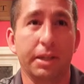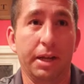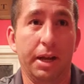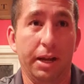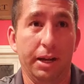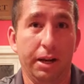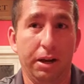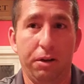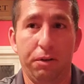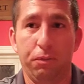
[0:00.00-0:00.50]

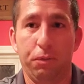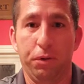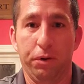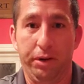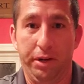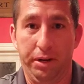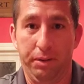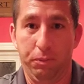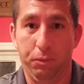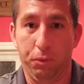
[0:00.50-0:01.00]
I got off
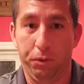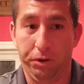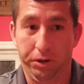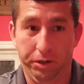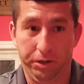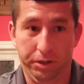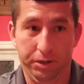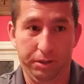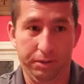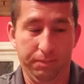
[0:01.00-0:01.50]
work that
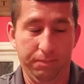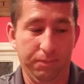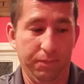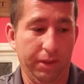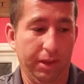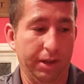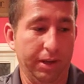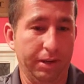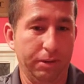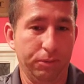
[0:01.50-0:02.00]
morning
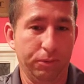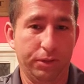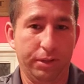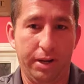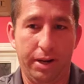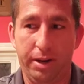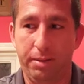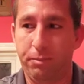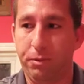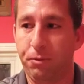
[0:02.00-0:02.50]
and it was
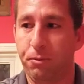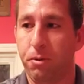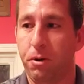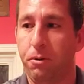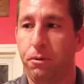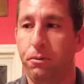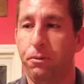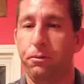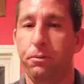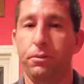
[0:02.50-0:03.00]
time to
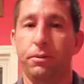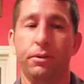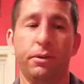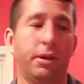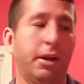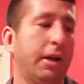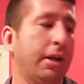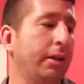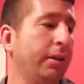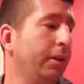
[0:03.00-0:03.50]
roll.
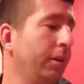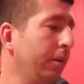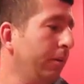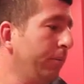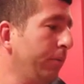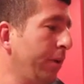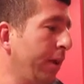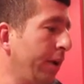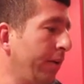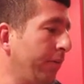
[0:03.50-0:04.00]
I ended
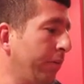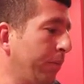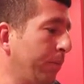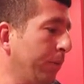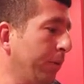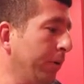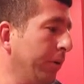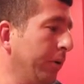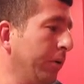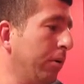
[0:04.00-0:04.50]
up having a
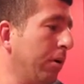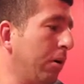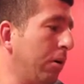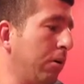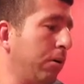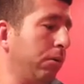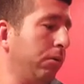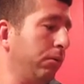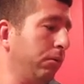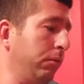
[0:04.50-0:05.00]
pretty good
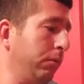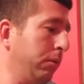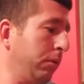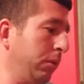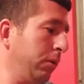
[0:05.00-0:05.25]
haul.